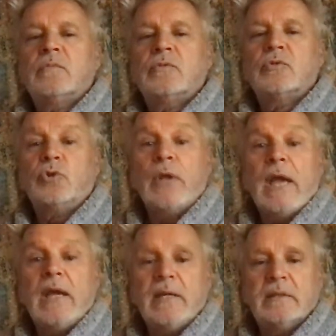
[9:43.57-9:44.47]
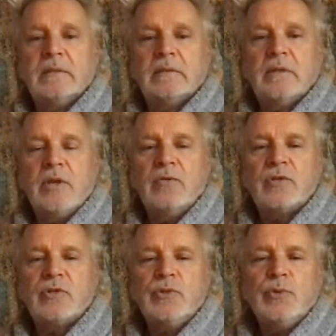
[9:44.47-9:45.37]
Today, here
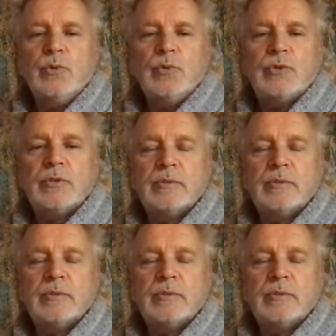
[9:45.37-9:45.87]
is the news.